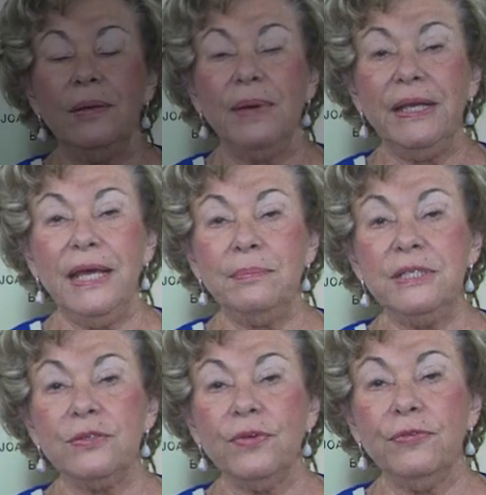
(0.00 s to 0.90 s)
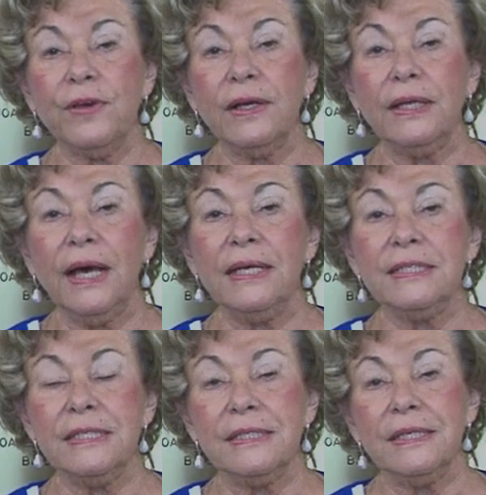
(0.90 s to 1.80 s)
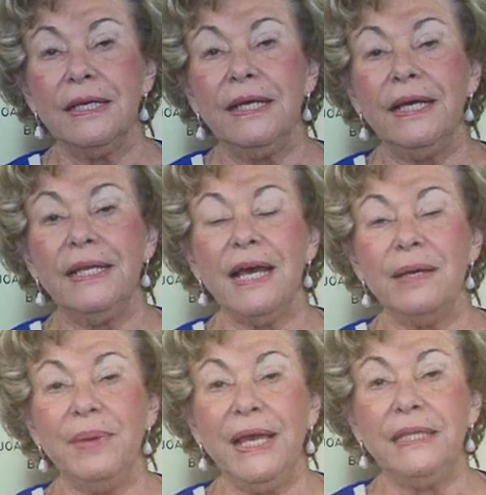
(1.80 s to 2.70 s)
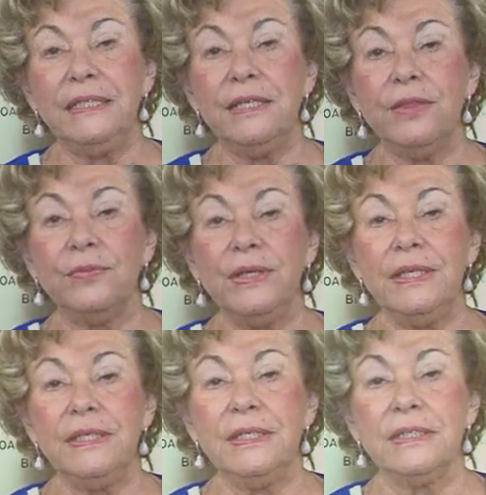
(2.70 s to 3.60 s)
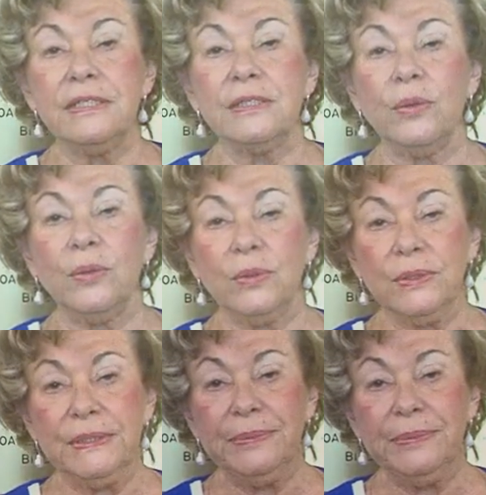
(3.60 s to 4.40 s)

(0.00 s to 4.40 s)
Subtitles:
My name is Rivka Glatz, and I'm 83 years old.